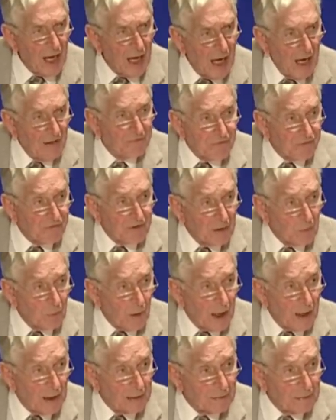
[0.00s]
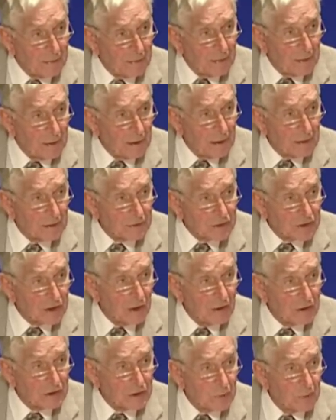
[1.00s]
Everyone has
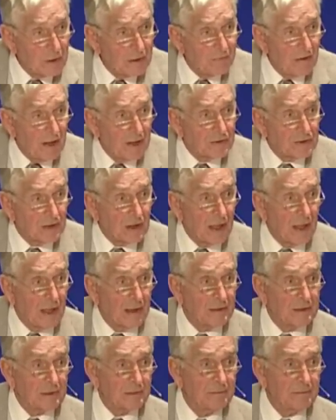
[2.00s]
got to evangelize.